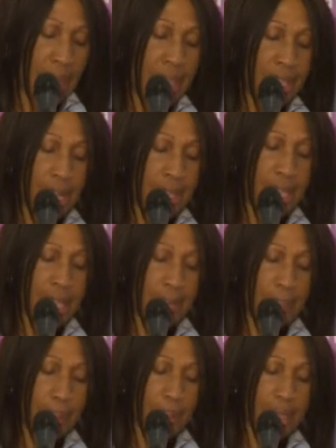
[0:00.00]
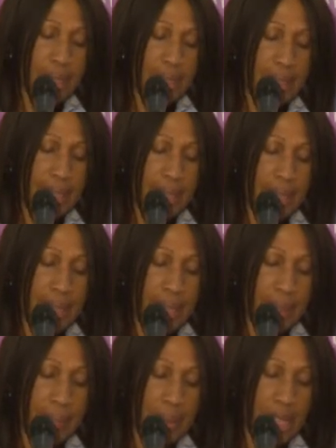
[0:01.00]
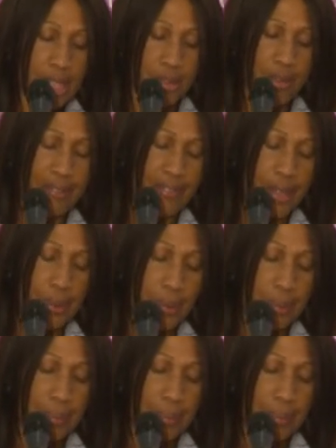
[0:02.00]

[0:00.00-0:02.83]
The other important thing is revenue.